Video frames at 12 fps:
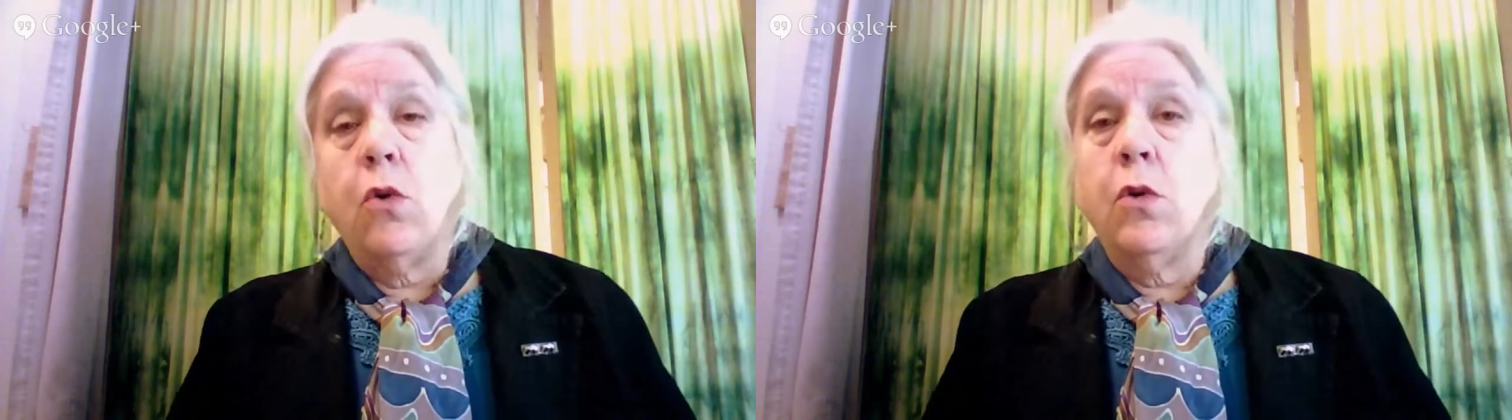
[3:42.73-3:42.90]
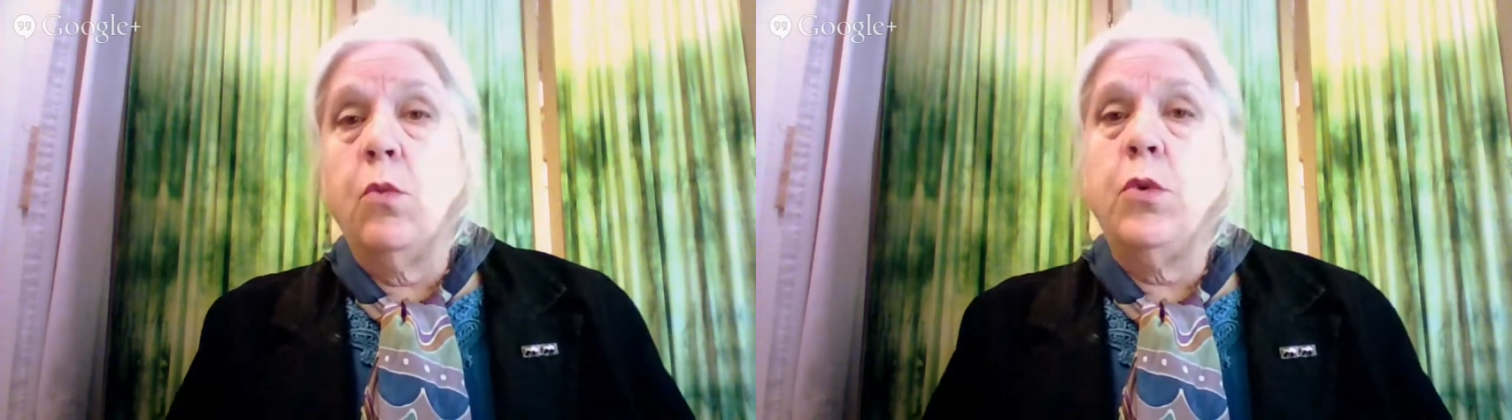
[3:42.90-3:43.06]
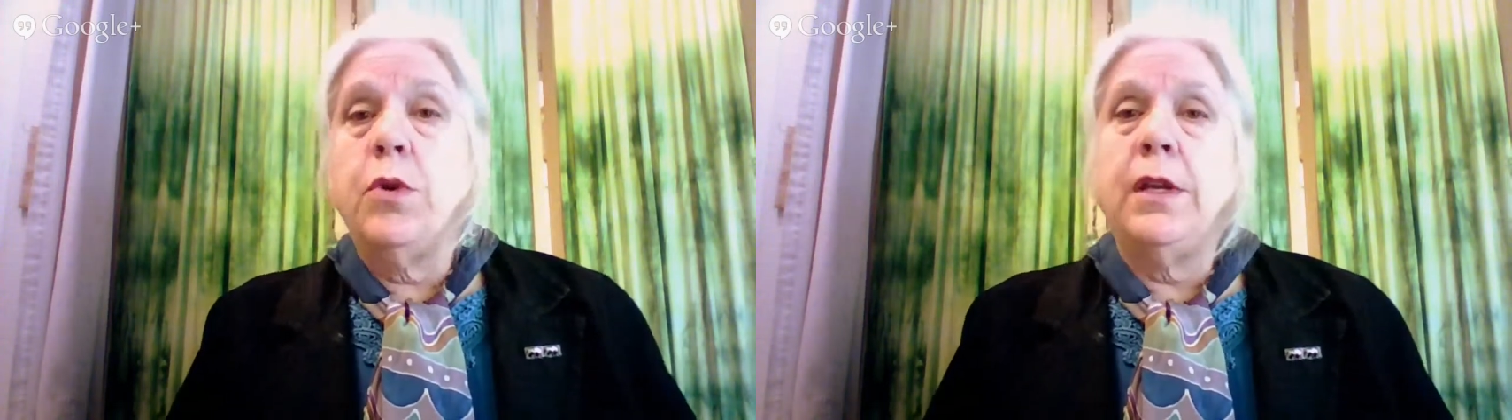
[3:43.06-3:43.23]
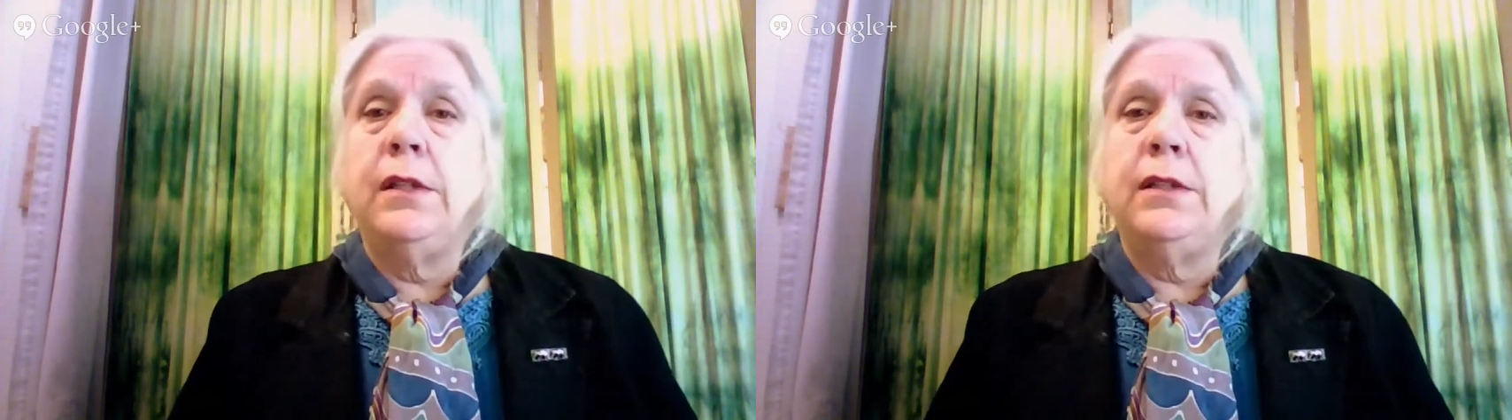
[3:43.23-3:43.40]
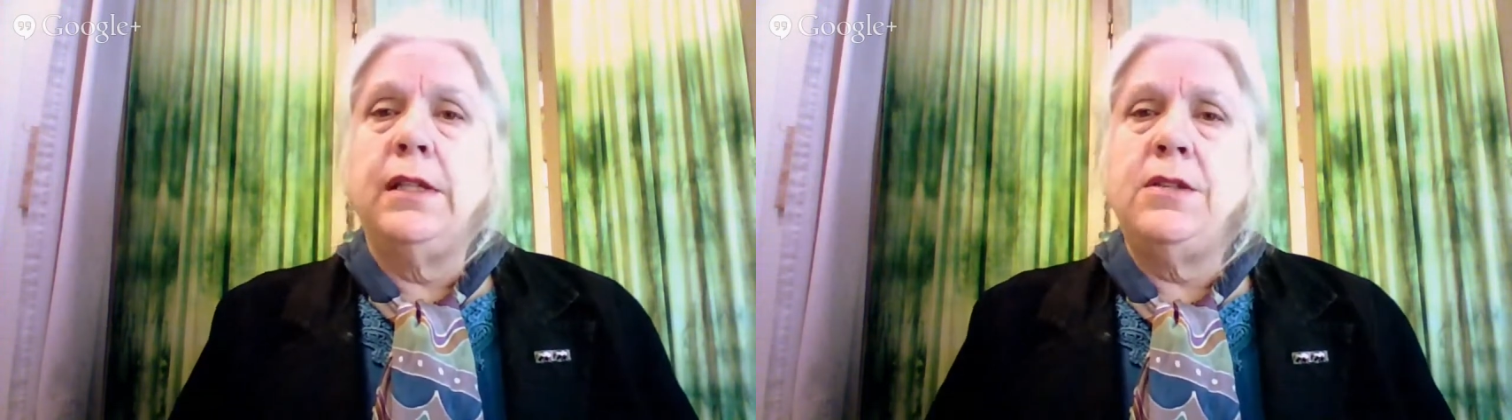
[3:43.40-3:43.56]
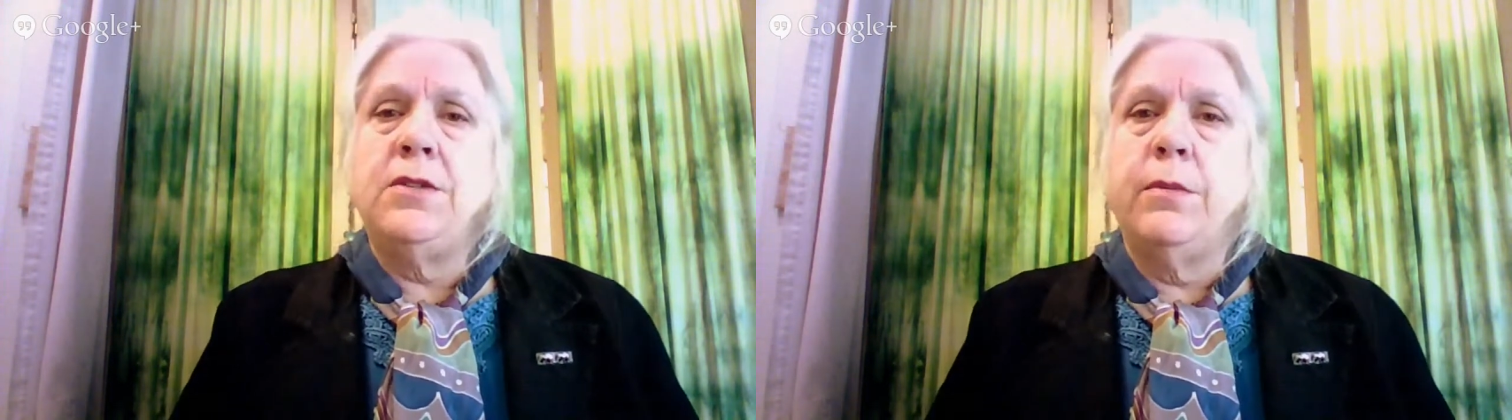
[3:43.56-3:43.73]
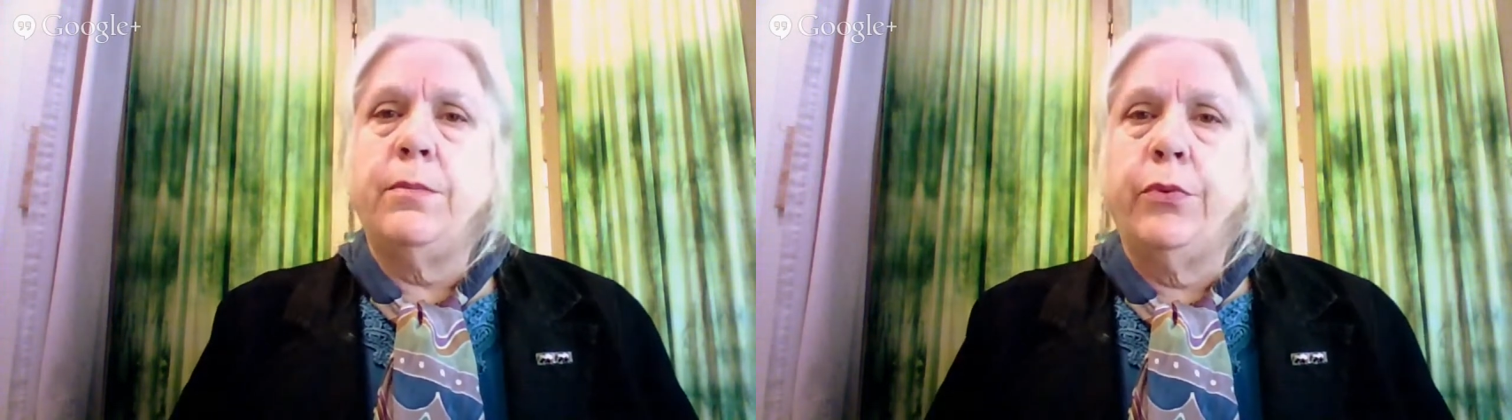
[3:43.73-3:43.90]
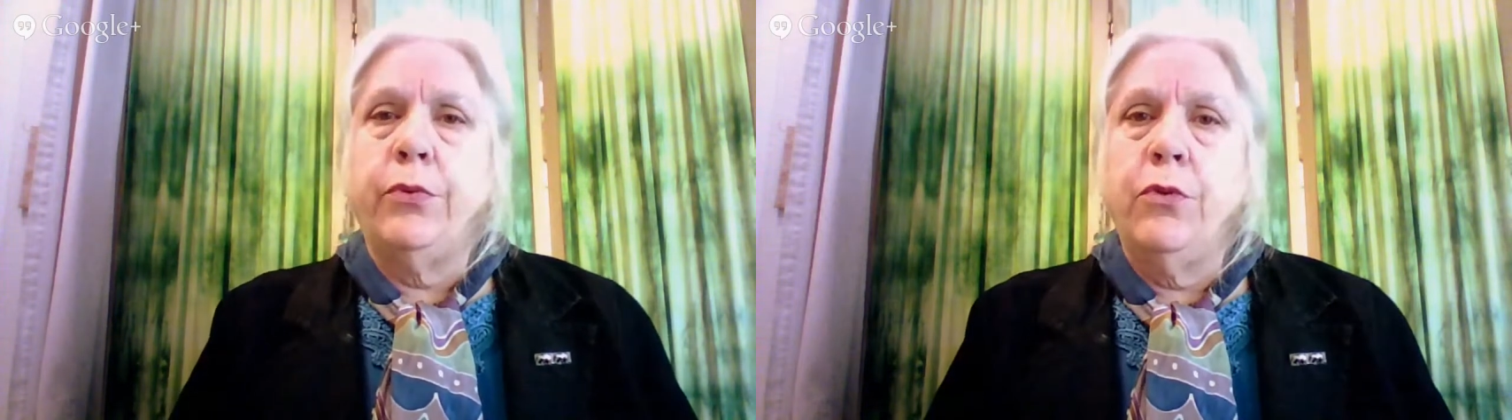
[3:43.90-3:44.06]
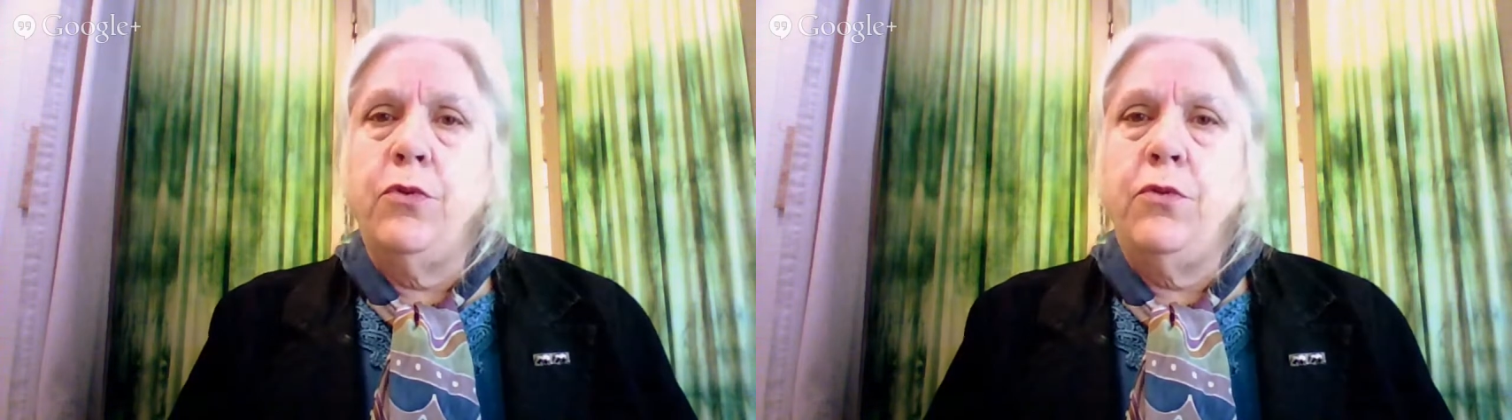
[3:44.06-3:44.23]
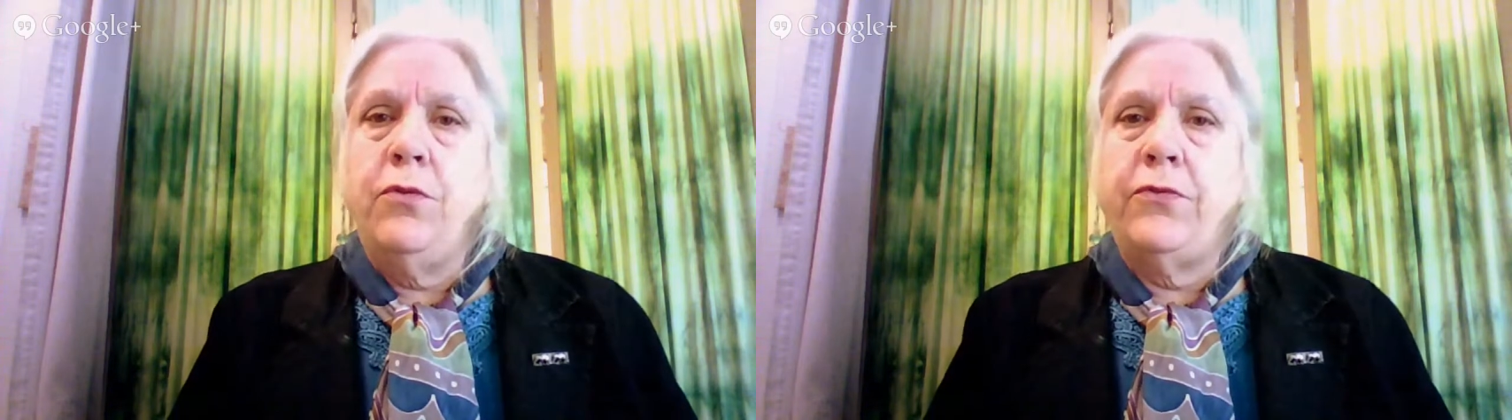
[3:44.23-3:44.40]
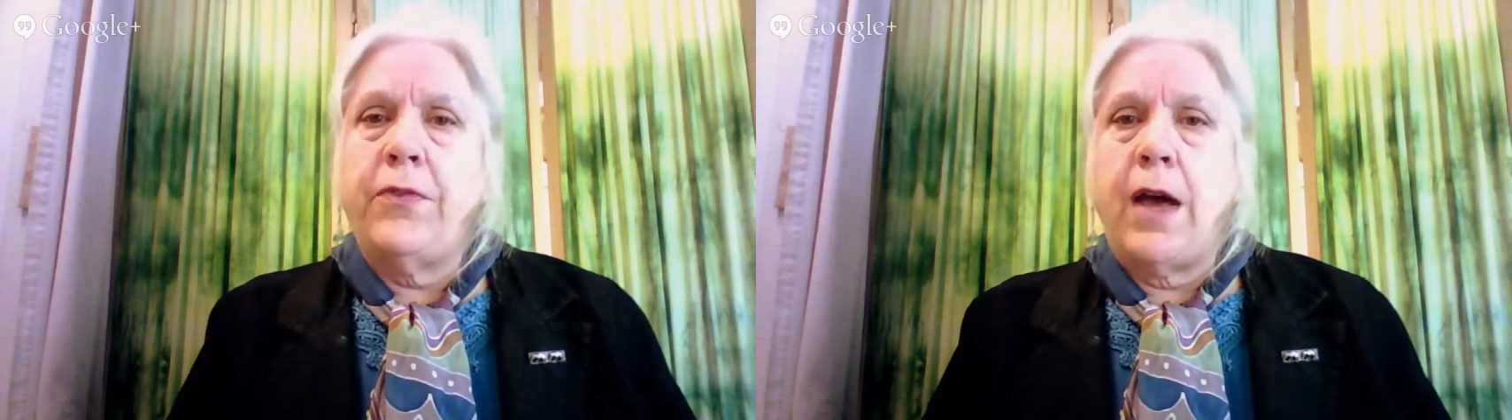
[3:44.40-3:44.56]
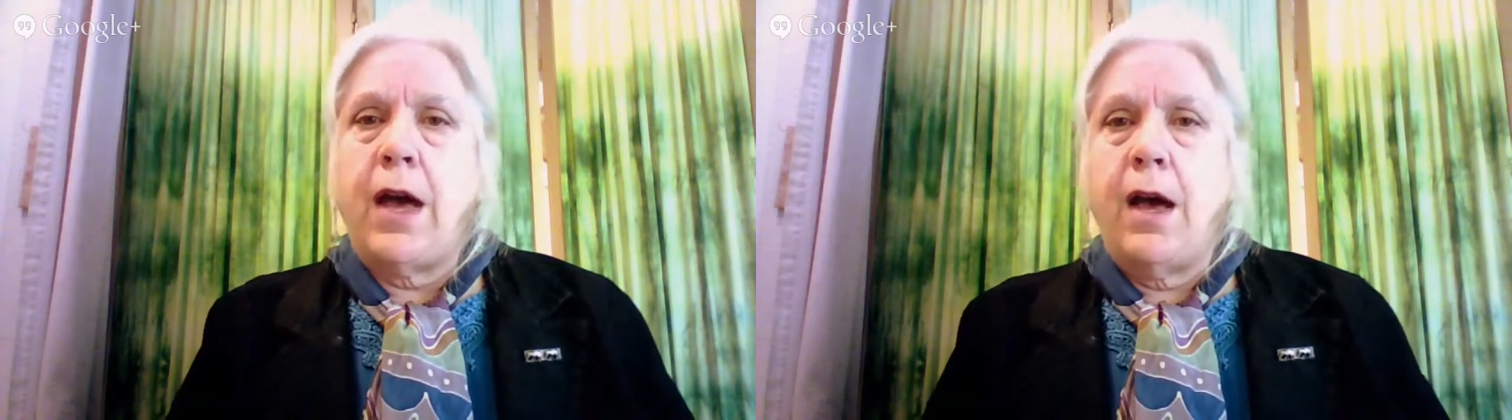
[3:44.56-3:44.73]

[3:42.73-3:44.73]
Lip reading: or would at least approve